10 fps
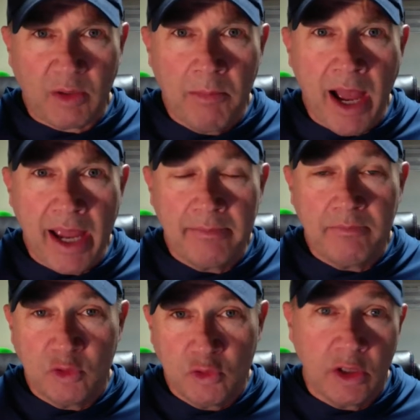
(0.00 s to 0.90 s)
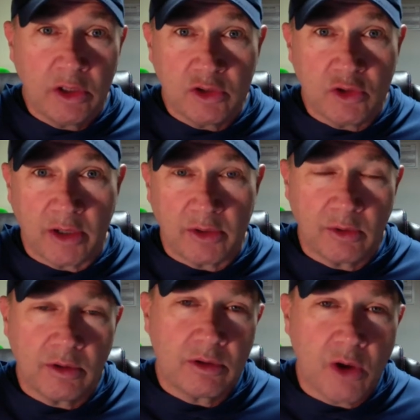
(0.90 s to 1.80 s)
my drill
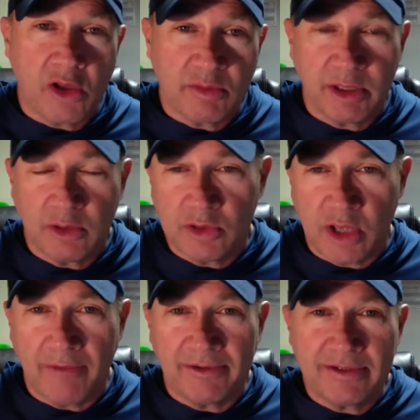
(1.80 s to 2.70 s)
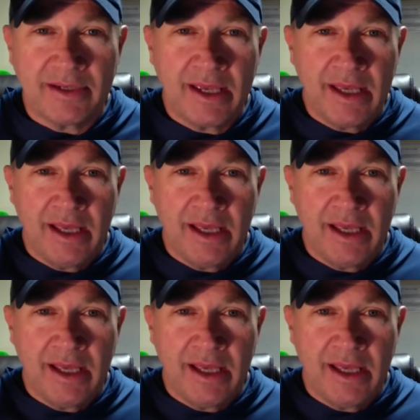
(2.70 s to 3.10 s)
instructor calls me into his office,